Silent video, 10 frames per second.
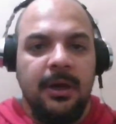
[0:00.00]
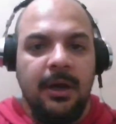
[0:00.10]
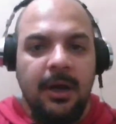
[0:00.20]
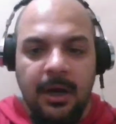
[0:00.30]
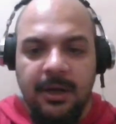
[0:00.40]

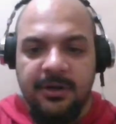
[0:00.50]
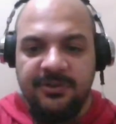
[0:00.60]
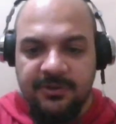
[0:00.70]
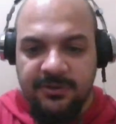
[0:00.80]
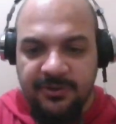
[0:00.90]
are
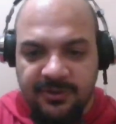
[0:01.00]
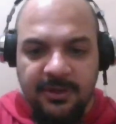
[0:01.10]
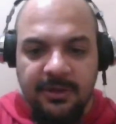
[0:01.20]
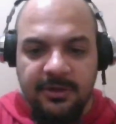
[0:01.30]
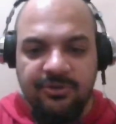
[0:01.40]

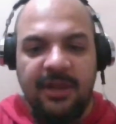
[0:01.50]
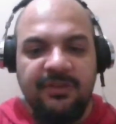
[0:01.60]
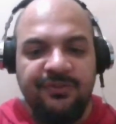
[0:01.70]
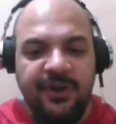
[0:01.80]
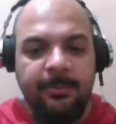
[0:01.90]
still
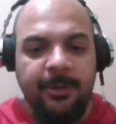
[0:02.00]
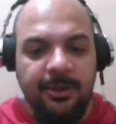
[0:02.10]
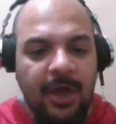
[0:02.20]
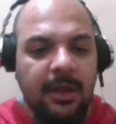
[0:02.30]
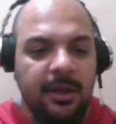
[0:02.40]
transferable
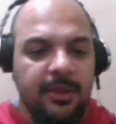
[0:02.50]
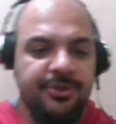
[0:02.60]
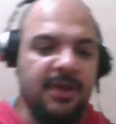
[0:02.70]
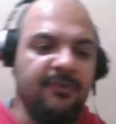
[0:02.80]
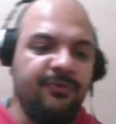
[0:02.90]

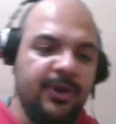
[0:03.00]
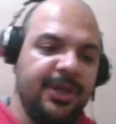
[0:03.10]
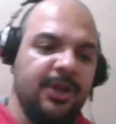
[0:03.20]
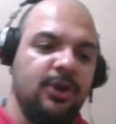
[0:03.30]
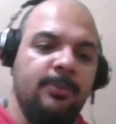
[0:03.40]
knowledge if we're
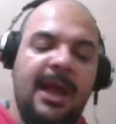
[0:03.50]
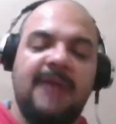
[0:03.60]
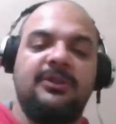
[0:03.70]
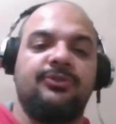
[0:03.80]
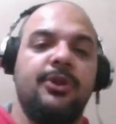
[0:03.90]
going to go back
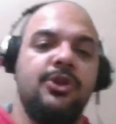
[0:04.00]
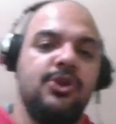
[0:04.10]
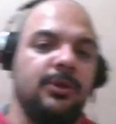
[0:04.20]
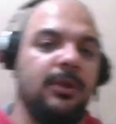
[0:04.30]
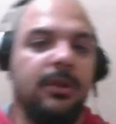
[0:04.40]
to
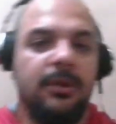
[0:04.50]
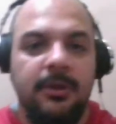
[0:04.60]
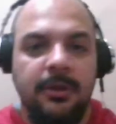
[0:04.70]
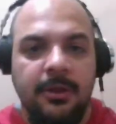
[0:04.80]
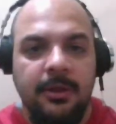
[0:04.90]
traditional.
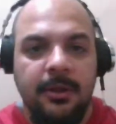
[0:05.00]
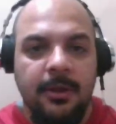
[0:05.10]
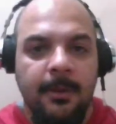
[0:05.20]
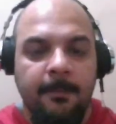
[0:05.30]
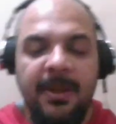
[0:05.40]

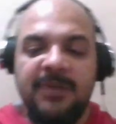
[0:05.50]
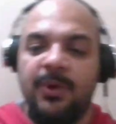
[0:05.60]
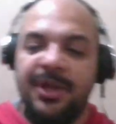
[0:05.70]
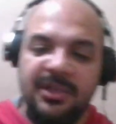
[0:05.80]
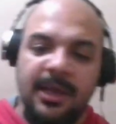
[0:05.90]
But
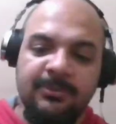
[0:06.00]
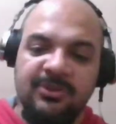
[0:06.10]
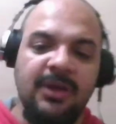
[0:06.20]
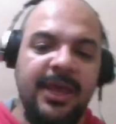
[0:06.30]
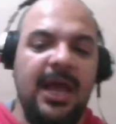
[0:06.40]
when it comes
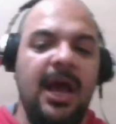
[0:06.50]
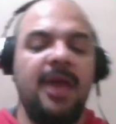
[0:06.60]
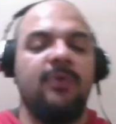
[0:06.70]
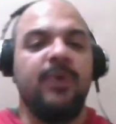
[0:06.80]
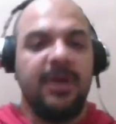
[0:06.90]
to AI,
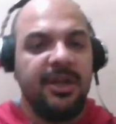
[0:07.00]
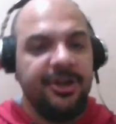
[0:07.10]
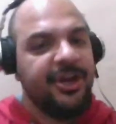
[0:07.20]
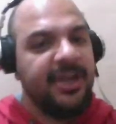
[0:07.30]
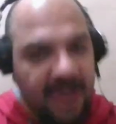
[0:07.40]
we're
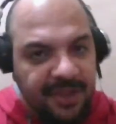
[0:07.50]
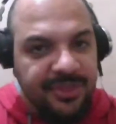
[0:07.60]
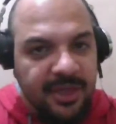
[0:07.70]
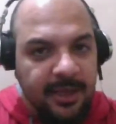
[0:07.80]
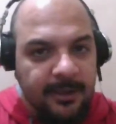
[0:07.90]
learning
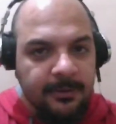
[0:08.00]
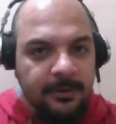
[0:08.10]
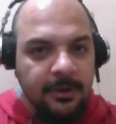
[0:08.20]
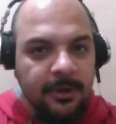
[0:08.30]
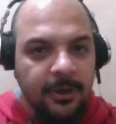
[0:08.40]
nothing.
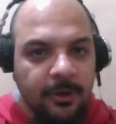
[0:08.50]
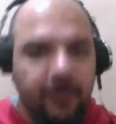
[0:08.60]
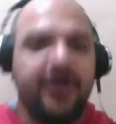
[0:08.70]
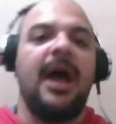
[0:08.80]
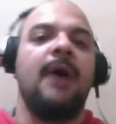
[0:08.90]

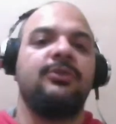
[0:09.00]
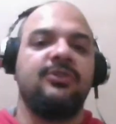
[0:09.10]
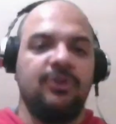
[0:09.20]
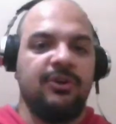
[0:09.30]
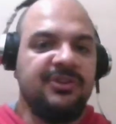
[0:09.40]
We're
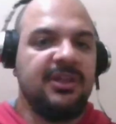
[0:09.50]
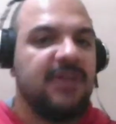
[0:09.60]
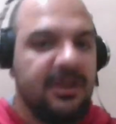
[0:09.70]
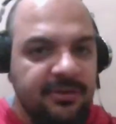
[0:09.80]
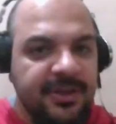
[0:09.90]
outsourcing
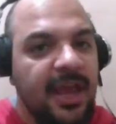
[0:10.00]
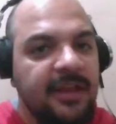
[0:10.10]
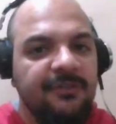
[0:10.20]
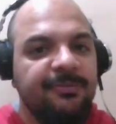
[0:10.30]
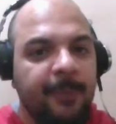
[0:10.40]
the
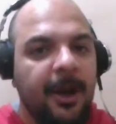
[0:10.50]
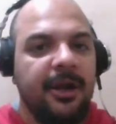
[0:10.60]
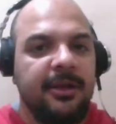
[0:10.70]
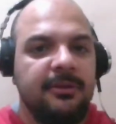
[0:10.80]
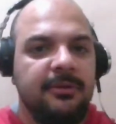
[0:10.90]
creative
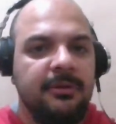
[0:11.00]
part